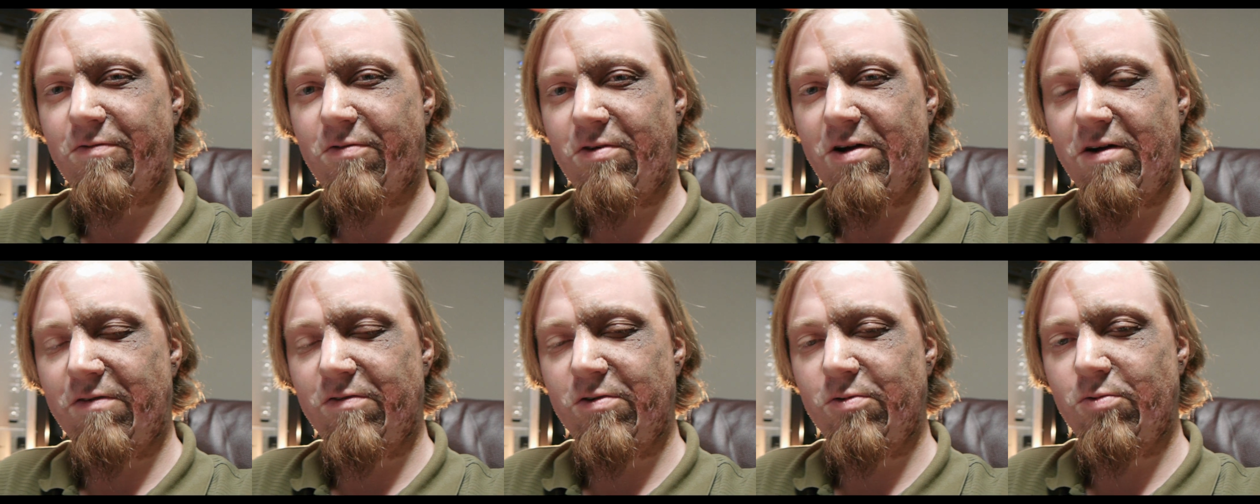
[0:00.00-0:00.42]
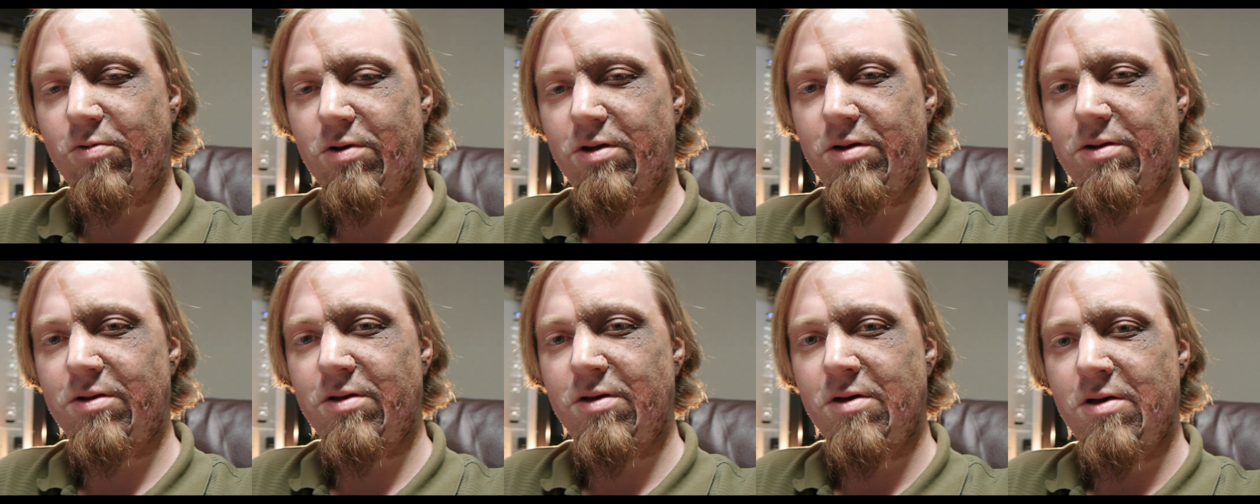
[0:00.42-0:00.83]
for
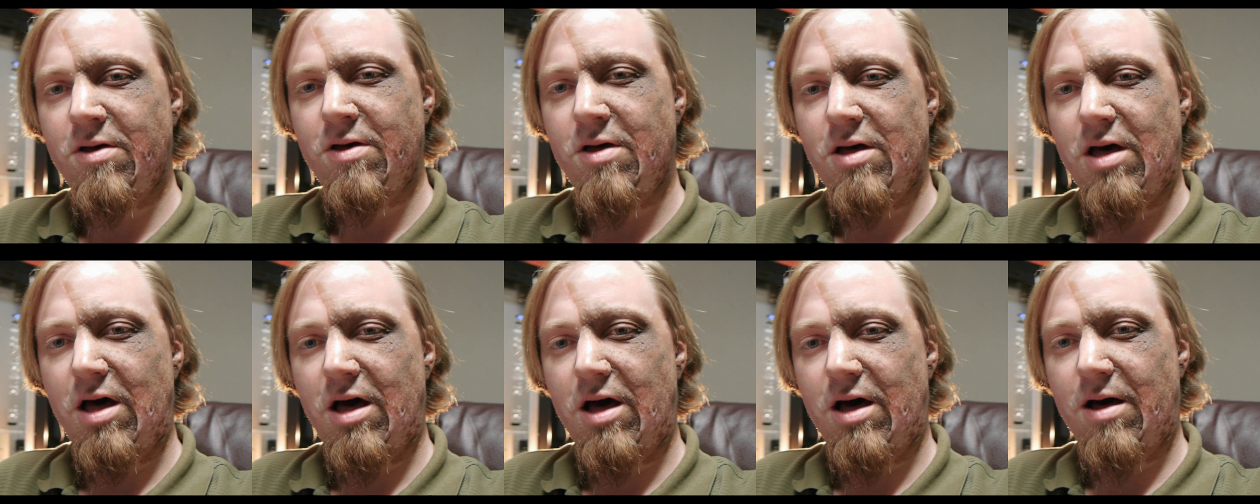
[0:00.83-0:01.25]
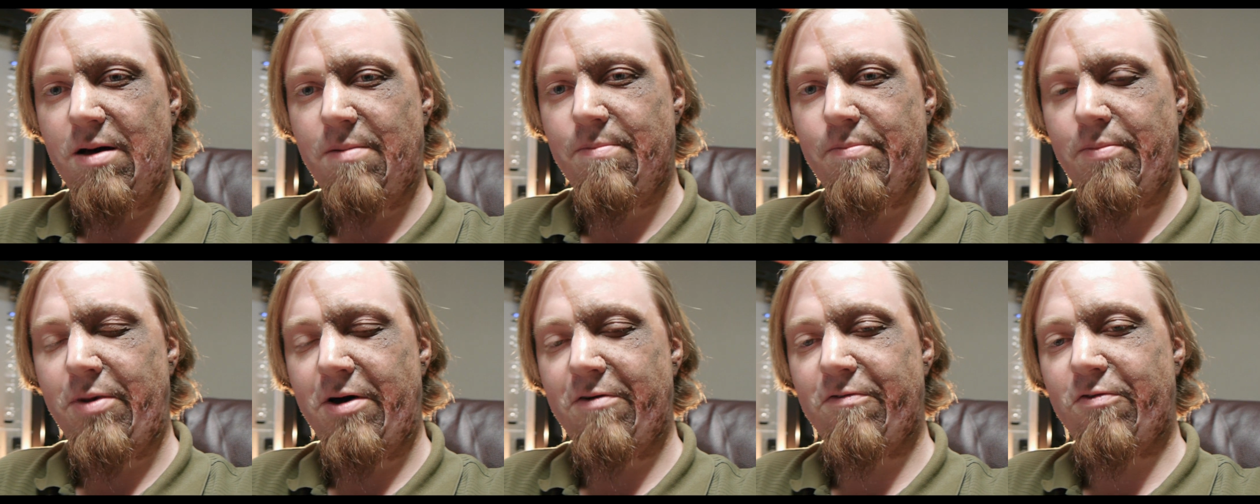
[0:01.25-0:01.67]
everyone,
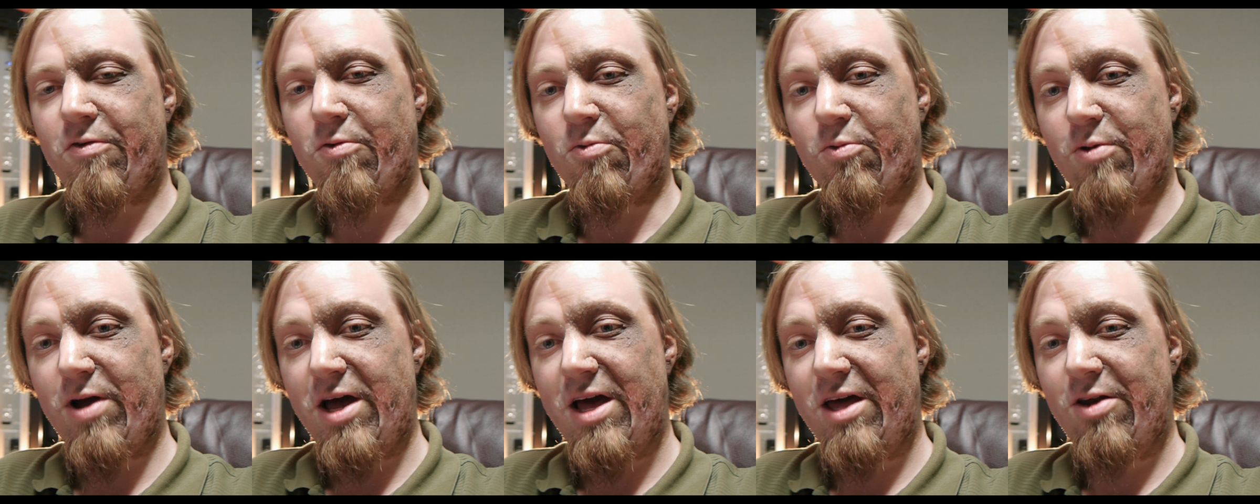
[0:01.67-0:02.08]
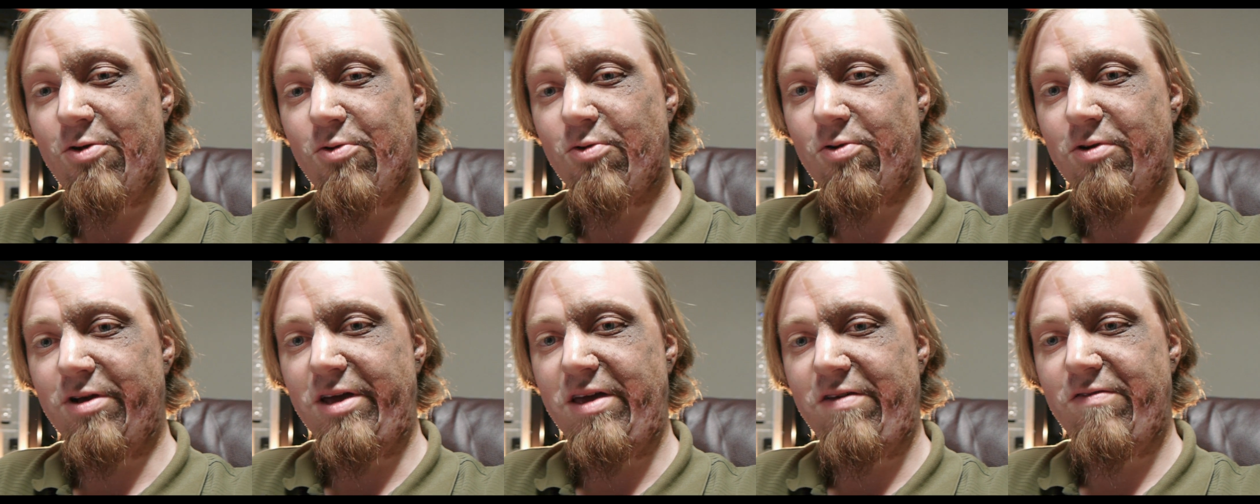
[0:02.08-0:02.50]
but for RED
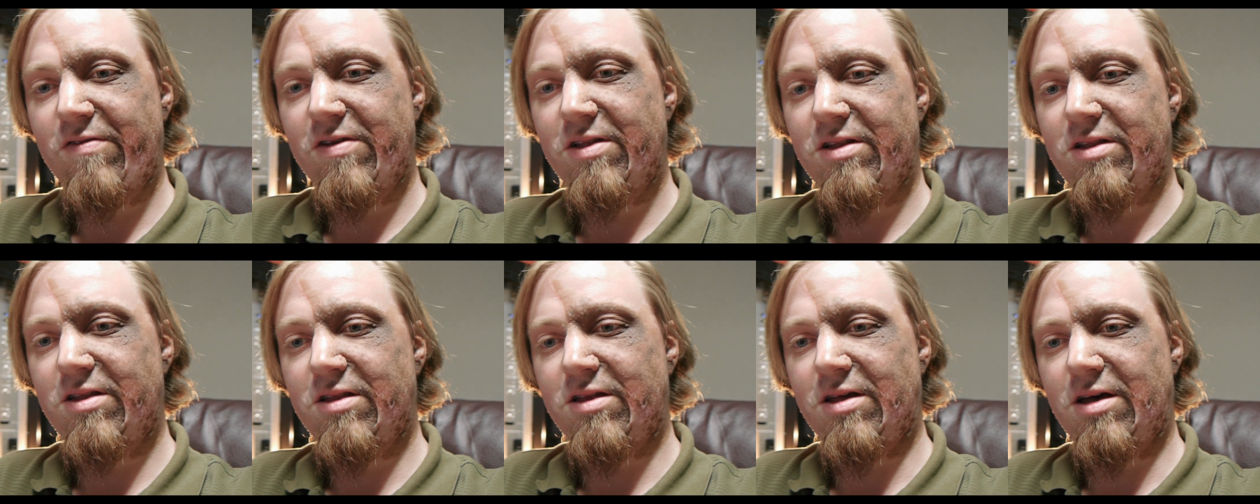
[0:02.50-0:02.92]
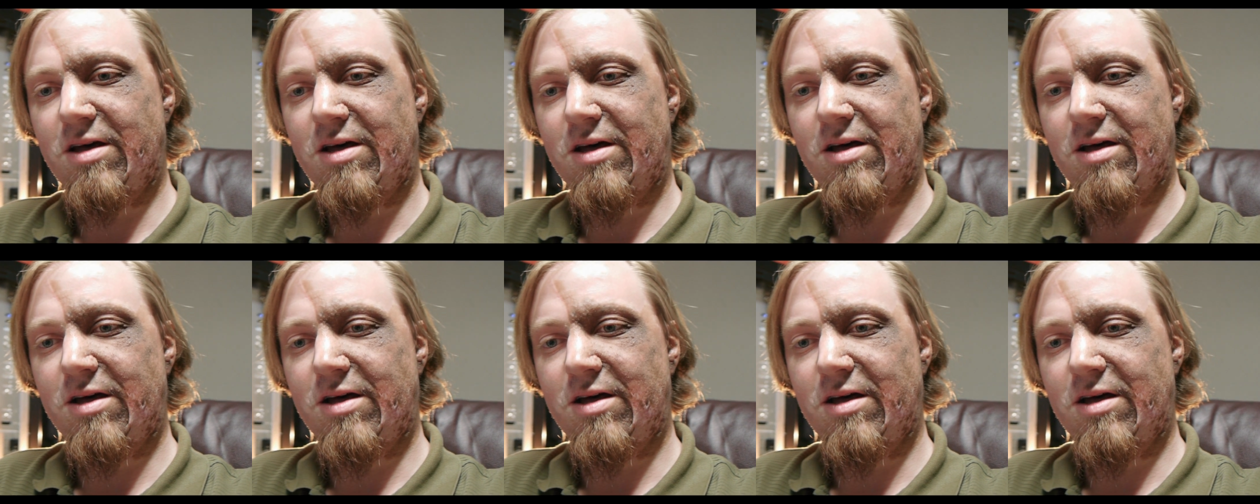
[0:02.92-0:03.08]
or even